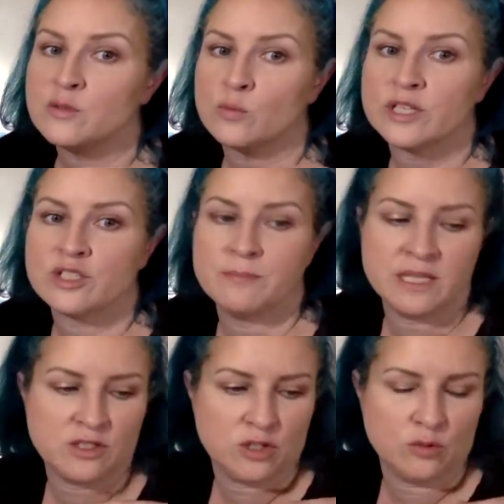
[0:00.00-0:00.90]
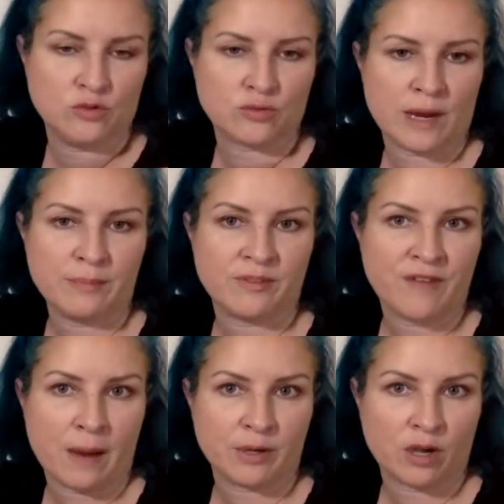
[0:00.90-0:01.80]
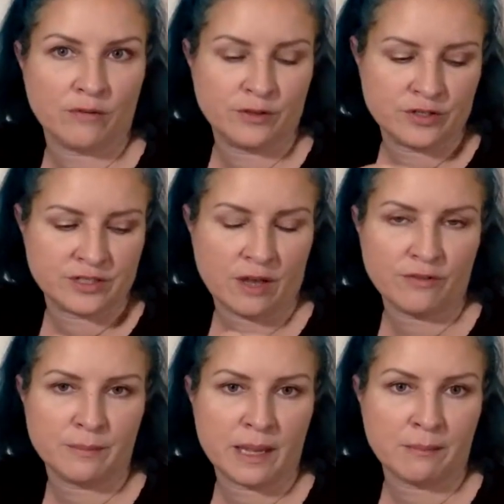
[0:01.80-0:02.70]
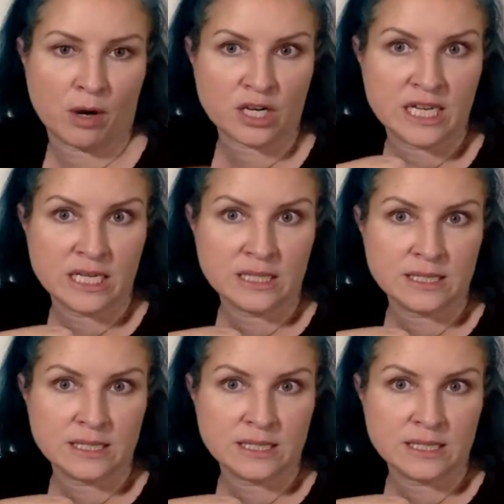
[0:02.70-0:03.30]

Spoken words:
which means you drape the fabric over yourself and make markings,